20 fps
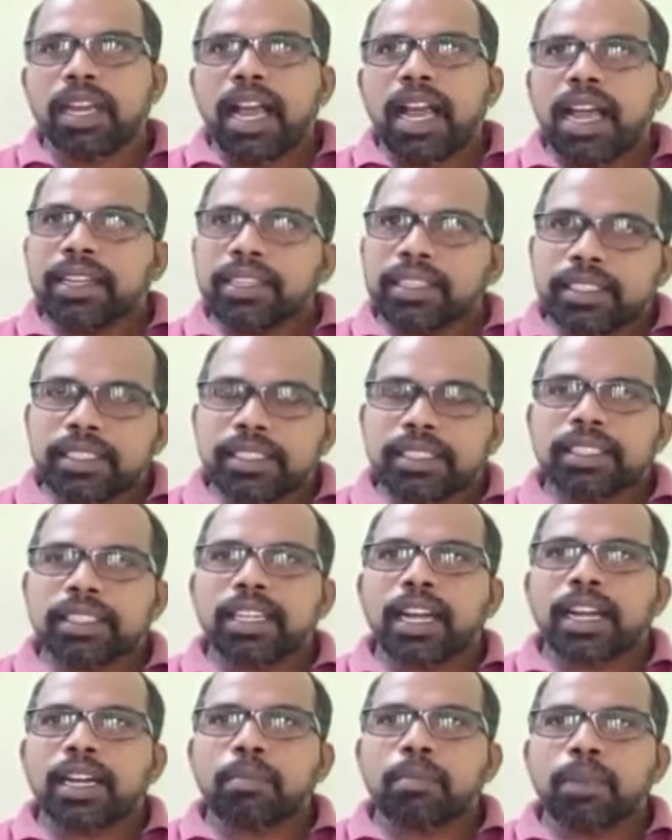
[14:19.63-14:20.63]
And this is
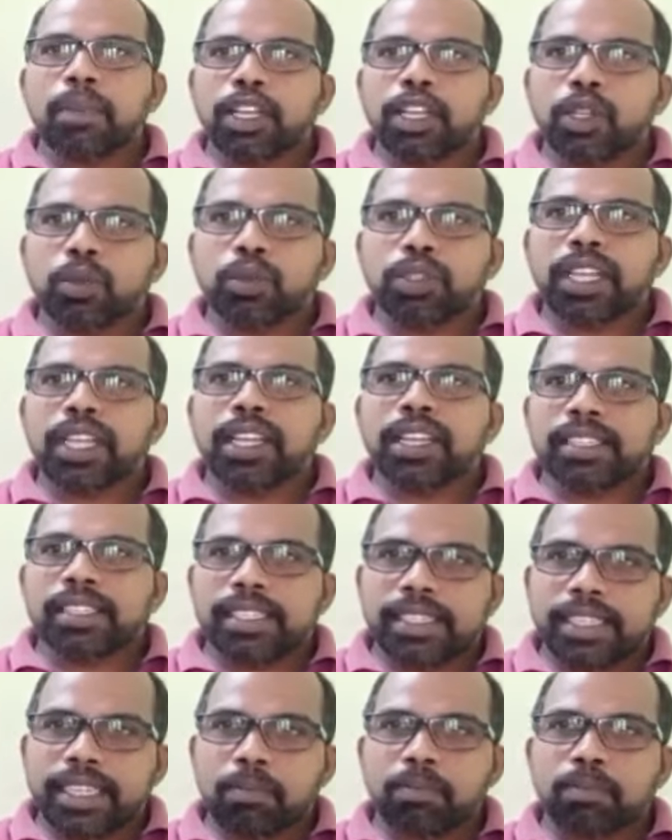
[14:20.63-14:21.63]
done by using a
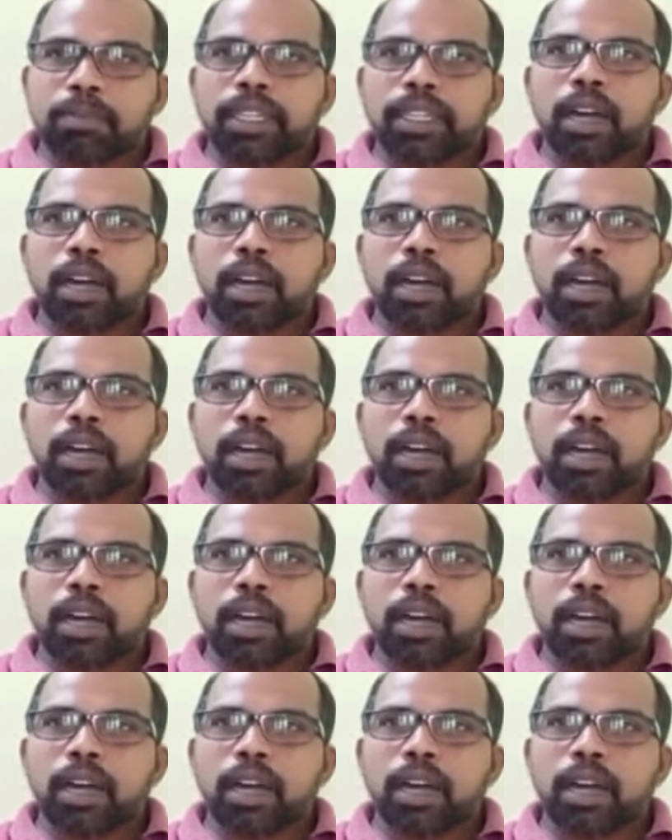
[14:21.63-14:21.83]
step